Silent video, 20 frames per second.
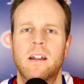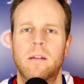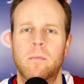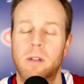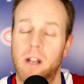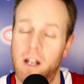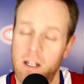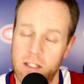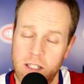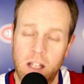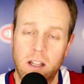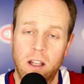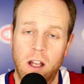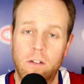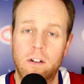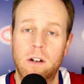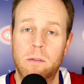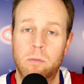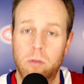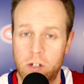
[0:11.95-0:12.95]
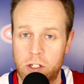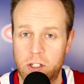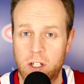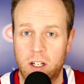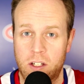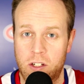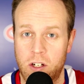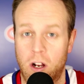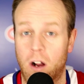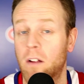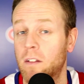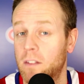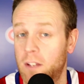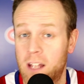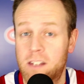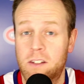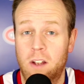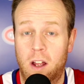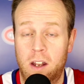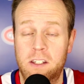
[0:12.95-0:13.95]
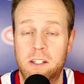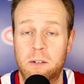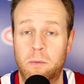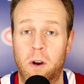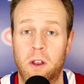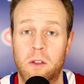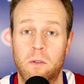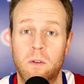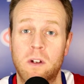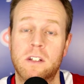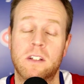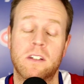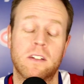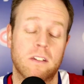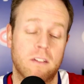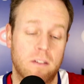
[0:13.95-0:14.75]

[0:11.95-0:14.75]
because I love and appreciate y'all. That's honestly one of the reasons.